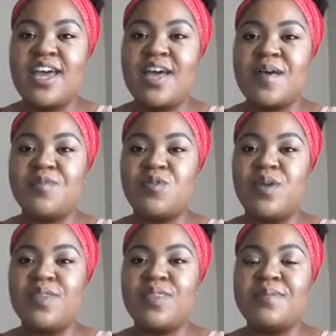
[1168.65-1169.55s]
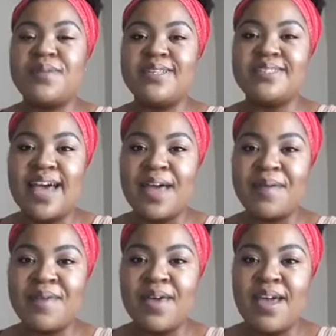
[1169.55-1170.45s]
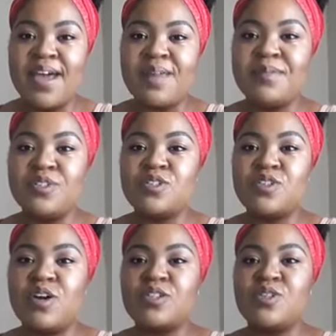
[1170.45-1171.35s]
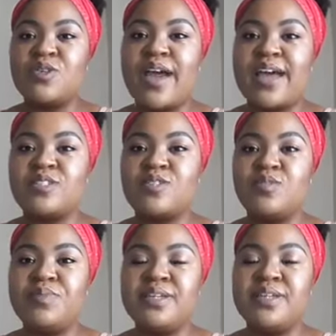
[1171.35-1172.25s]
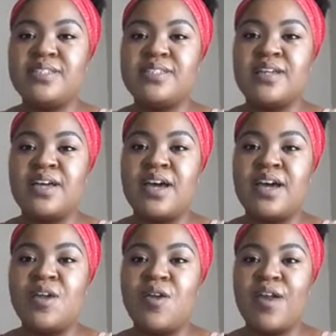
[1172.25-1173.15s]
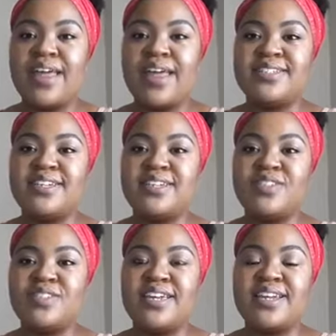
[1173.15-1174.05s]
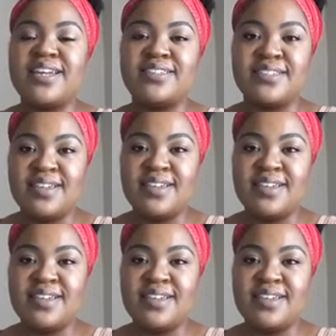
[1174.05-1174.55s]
Um, so in the meantime, let me just ask you guys to please uh, and not hesitate to send us